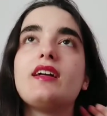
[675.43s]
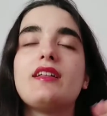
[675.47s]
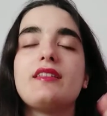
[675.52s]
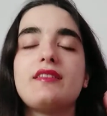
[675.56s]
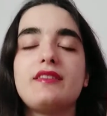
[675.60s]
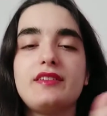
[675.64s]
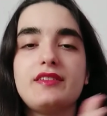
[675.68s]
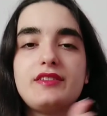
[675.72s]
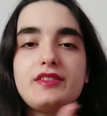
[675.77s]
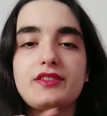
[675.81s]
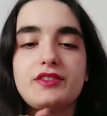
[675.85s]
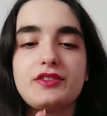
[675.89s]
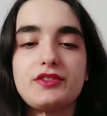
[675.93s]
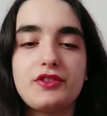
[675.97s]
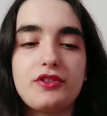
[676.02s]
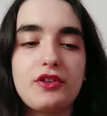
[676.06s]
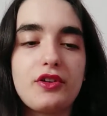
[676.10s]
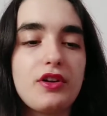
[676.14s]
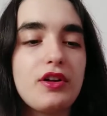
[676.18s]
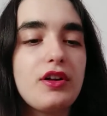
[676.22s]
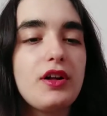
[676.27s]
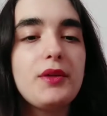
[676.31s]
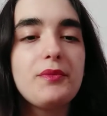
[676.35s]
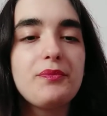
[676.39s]
this
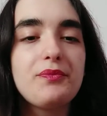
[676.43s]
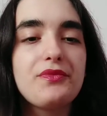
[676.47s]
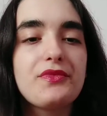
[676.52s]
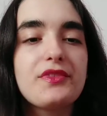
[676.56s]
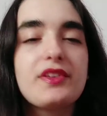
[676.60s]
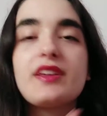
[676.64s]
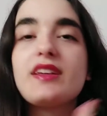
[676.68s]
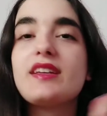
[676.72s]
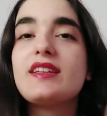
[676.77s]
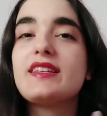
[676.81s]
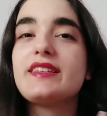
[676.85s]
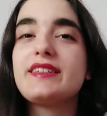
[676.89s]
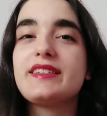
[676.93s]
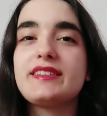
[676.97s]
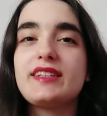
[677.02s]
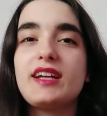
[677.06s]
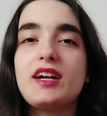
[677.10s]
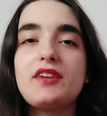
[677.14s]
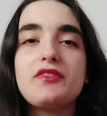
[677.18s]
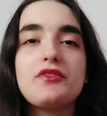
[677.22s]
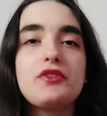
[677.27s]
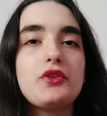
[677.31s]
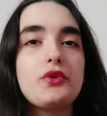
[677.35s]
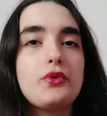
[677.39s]
girl
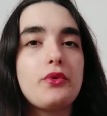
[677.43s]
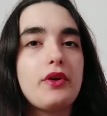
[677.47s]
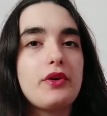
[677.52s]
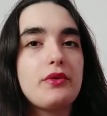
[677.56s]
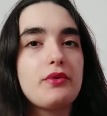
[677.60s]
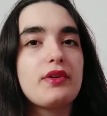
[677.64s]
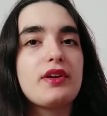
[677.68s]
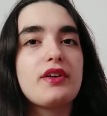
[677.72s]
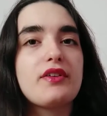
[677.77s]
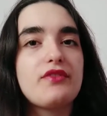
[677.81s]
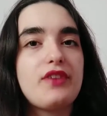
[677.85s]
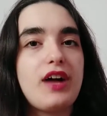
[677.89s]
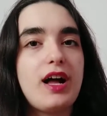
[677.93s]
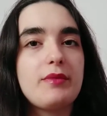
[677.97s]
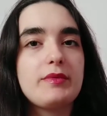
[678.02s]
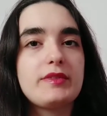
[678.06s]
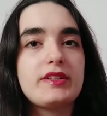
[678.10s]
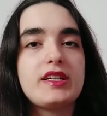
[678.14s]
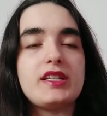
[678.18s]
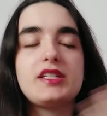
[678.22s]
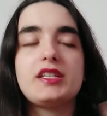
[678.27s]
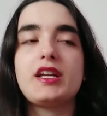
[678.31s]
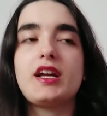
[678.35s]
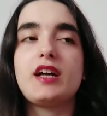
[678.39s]
starts her work with her
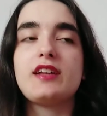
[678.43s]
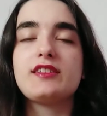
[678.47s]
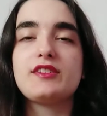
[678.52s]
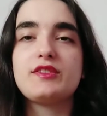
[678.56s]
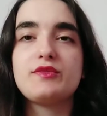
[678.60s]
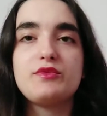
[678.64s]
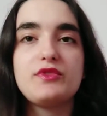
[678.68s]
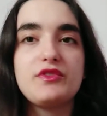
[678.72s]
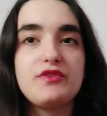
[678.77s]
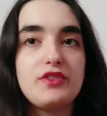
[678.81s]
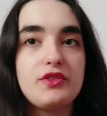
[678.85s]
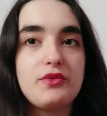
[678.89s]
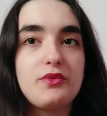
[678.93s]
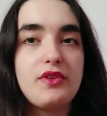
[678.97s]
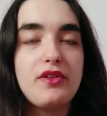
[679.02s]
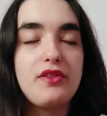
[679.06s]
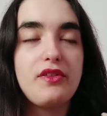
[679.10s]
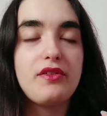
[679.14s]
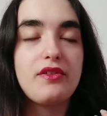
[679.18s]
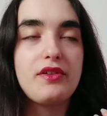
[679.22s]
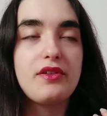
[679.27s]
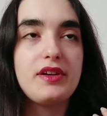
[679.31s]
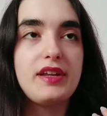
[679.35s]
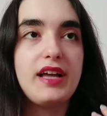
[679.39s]
family. She has to move in with
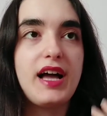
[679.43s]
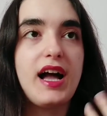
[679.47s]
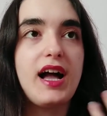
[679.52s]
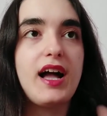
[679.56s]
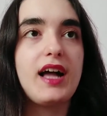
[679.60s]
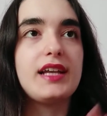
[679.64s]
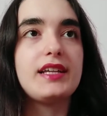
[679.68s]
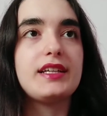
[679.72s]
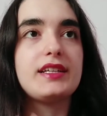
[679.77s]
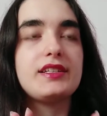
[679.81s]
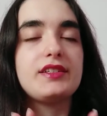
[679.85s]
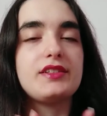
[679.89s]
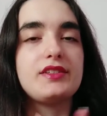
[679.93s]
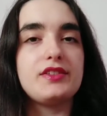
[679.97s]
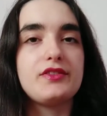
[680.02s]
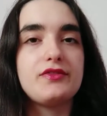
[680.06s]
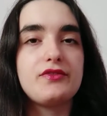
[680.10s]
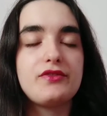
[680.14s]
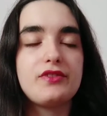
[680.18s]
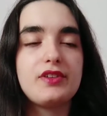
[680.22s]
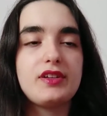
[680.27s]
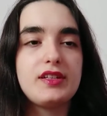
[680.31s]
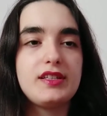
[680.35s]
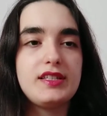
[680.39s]
her dad in a
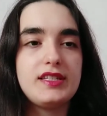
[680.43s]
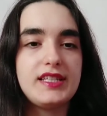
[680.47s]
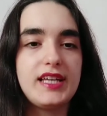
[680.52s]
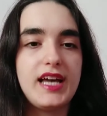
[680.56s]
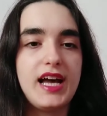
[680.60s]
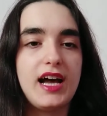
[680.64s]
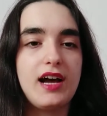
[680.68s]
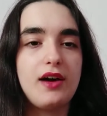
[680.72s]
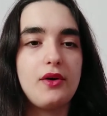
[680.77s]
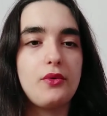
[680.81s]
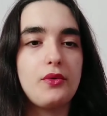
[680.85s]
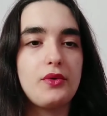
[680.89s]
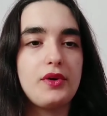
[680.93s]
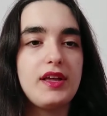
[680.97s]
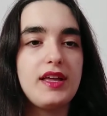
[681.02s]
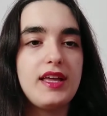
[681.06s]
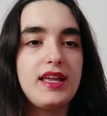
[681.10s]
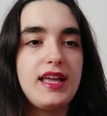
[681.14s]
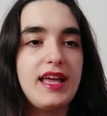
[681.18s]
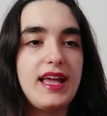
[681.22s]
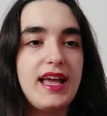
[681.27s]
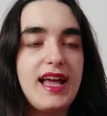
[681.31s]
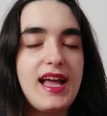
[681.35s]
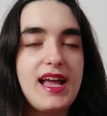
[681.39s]
different town,
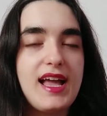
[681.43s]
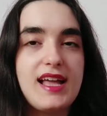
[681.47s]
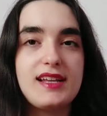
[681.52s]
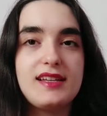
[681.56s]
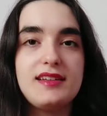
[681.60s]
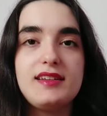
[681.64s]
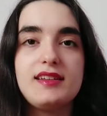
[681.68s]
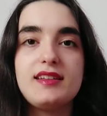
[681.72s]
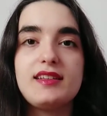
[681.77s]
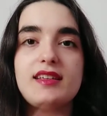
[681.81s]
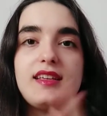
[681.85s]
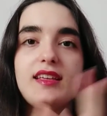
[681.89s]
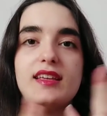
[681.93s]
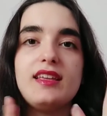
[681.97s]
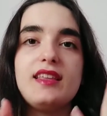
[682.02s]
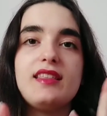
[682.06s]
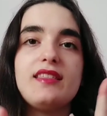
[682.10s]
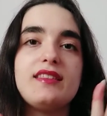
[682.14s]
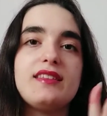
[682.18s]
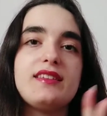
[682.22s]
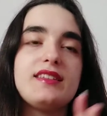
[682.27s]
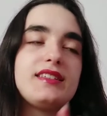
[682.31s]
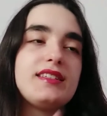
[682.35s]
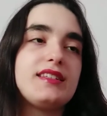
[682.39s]
and in
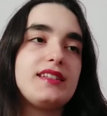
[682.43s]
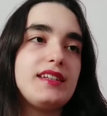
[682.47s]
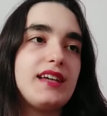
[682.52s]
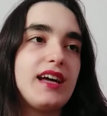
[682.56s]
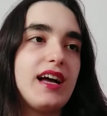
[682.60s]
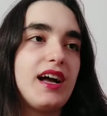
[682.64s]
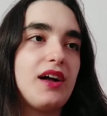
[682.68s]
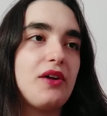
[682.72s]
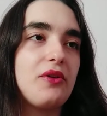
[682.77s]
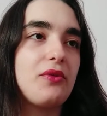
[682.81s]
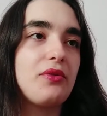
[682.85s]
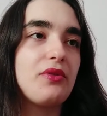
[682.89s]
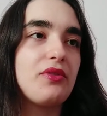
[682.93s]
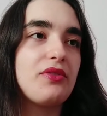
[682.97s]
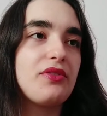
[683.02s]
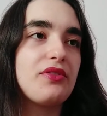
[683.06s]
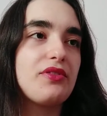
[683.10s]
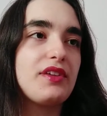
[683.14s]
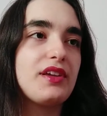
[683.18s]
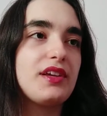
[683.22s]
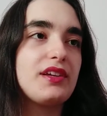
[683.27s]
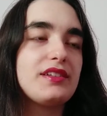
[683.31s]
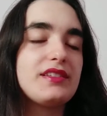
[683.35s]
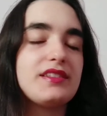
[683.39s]
this town
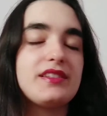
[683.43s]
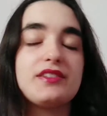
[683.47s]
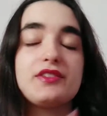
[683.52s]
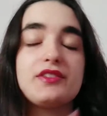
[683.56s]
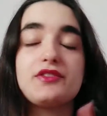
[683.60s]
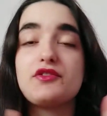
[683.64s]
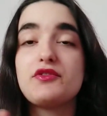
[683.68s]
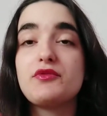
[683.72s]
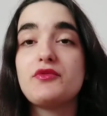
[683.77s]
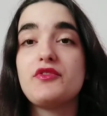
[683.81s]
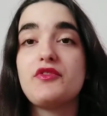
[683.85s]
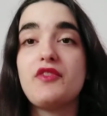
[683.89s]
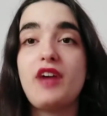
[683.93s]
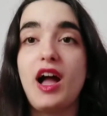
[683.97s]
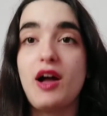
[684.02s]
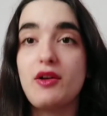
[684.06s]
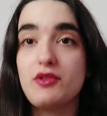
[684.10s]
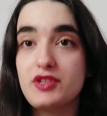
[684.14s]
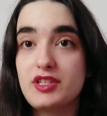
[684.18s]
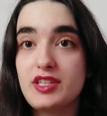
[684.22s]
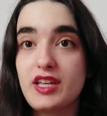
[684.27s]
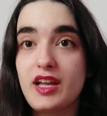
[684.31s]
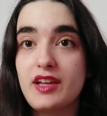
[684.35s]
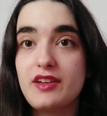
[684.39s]
there's this group of
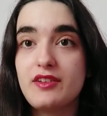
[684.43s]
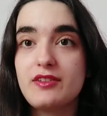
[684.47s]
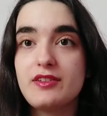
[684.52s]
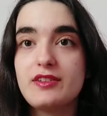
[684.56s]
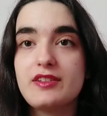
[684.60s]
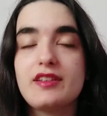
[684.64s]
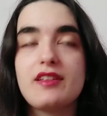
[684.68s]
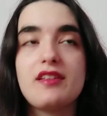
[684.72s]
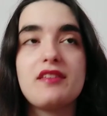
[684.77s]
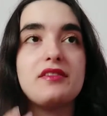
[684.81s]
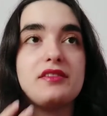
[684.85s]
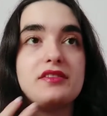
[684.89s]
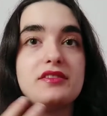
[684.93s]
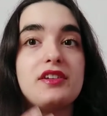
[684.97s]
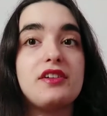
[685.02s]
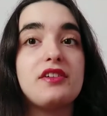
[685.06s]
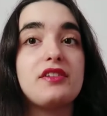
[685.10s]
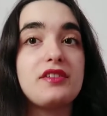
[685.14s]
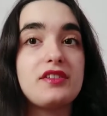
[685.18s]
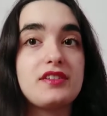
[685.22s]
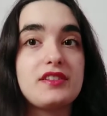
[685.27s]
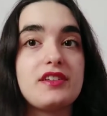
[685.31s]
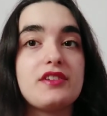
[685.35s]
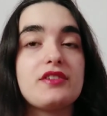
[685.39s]
outsiders, the
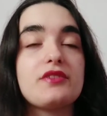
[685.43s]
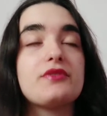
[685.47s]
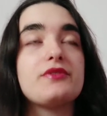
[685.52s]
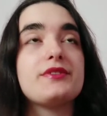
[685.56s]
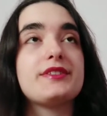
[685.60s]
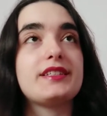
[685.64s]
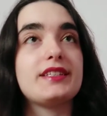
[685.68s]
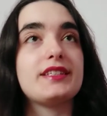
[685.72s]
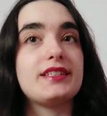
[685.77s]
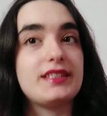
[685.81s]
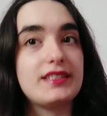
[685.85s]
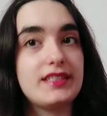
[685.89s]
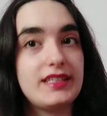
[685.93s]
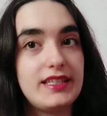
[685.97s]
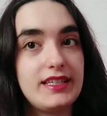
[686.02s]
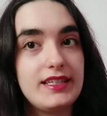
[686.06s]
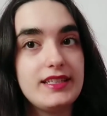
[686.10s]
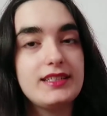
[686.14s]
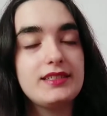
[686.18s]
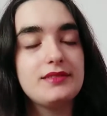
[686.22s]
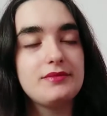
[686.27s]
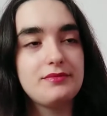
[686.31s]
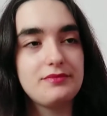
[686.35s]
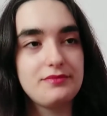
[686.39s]
Dirt Circus League,